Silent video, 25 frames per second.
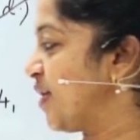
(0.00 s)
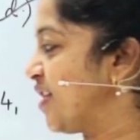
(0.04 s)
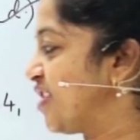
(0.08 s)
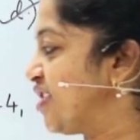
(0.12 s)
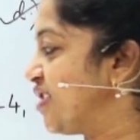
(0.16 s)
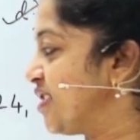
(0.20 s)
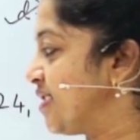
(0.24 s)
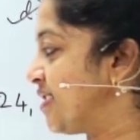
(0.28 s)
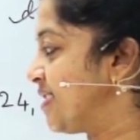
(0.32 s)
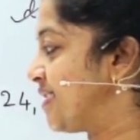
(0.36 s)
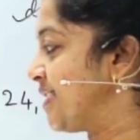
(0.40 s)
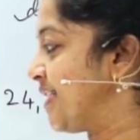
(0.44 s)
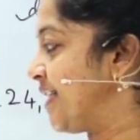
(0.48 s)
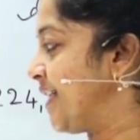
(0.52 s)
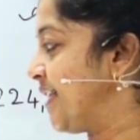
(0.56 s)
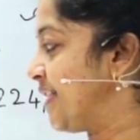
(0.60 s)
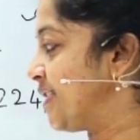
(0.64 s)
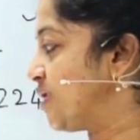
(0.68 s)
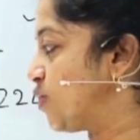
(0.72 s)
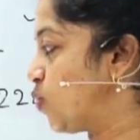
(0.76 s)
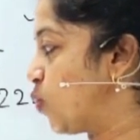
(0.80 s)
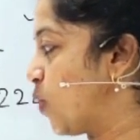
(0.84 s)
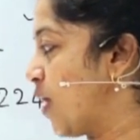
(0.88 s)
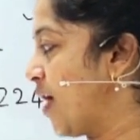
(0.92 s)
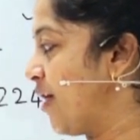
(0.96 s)
question
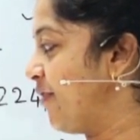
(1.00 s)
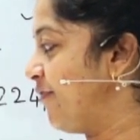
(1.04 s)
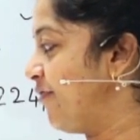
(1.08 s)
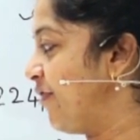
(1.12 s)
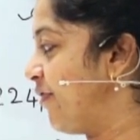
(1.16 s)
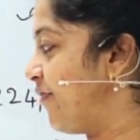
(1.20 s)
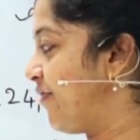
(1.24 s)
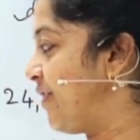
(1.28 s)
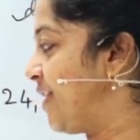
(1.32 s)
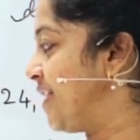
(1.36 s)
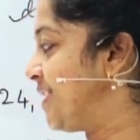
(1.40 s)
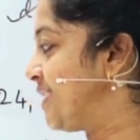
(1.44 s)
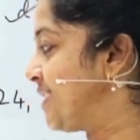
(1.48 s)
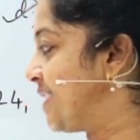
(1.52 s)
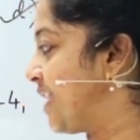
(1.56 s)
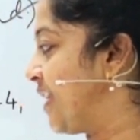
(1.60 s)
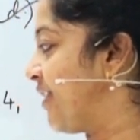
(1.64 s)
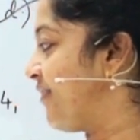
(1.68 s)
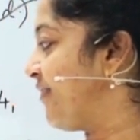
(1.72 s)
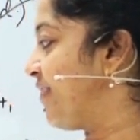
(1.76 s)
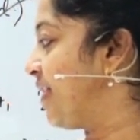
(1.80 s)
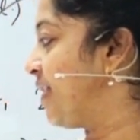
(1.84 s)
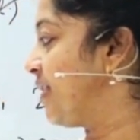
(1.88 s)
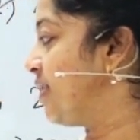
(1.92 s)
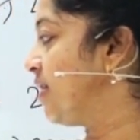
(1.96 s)
says
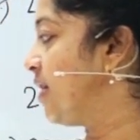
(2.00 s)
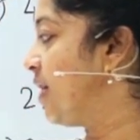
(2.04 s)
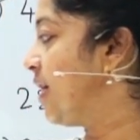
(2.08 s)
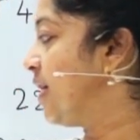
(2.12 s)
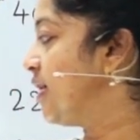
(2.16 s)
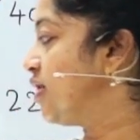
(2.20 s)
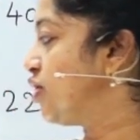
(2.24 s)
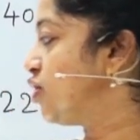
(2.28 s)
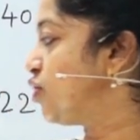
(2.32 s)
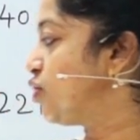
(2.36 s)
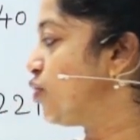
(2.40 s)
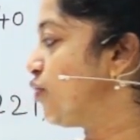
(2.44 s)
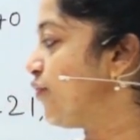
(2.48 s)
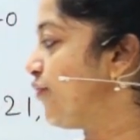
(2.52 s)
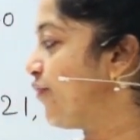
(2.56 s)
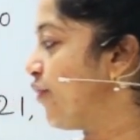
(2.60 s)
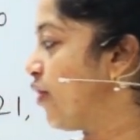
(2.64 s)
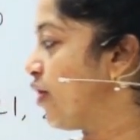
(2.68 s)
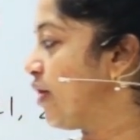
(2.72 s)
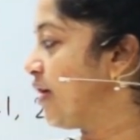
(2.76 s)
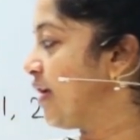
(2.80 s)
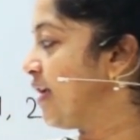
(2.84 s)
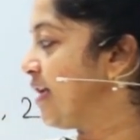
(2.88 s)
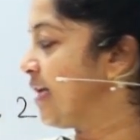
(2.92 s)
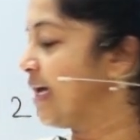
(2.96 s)
157,
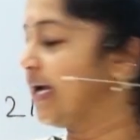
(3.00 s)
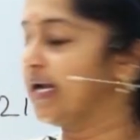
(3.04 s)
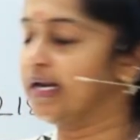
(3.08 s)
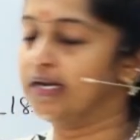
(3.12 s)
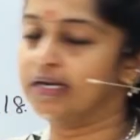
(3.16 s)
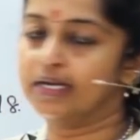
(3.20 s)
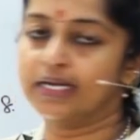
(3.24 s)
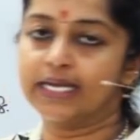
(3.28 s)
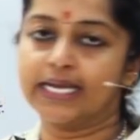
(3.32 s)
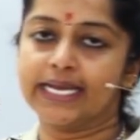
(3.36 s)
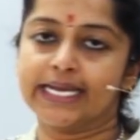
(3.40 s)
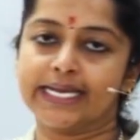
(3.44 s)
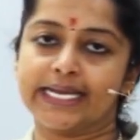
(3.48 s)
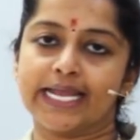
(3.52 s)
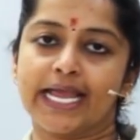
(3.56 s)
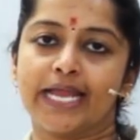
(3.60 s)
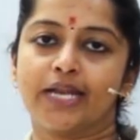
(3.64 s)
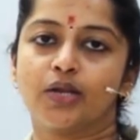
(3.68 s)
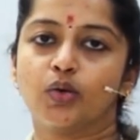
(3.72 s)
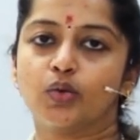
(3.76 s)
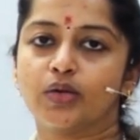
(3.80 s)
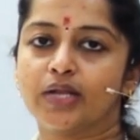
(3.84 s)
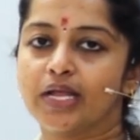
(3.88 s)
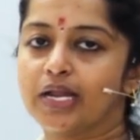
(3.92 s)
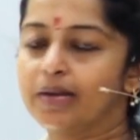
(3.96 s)
249.
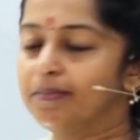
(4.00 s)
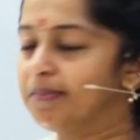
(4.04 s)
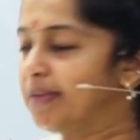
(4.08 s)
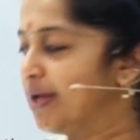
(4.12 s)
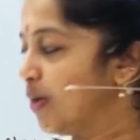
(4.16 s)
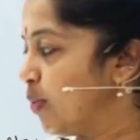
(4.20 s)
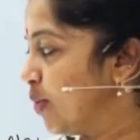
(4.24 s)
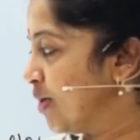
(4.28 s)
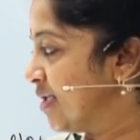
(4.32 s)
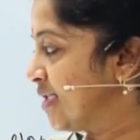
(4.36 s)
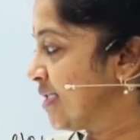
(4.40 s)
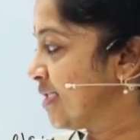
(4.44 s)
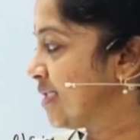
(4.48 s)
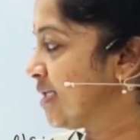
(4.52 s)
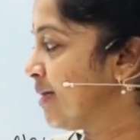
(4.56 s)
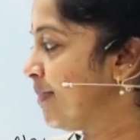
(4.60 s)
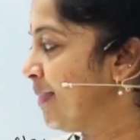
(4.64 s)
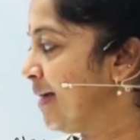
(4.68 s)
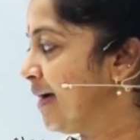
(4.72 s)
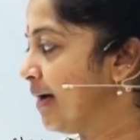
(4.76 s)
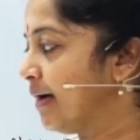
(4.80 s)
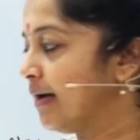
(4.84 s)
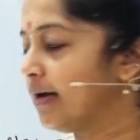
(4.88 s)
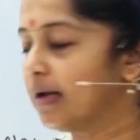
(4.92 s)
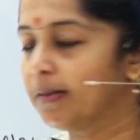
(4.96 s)
Can you tell me which is the
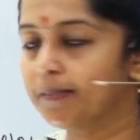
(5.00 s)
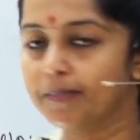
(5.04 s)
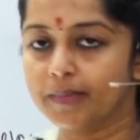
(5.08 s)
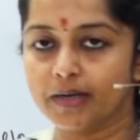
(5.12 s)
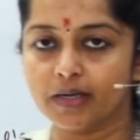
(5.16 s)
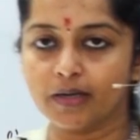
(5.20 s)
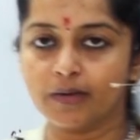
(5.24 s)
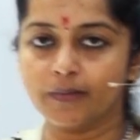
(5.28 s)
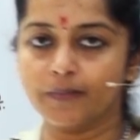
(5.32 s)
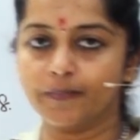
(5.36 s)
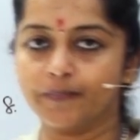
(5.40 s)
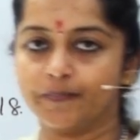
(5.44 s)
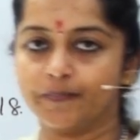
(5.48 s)
bigger number?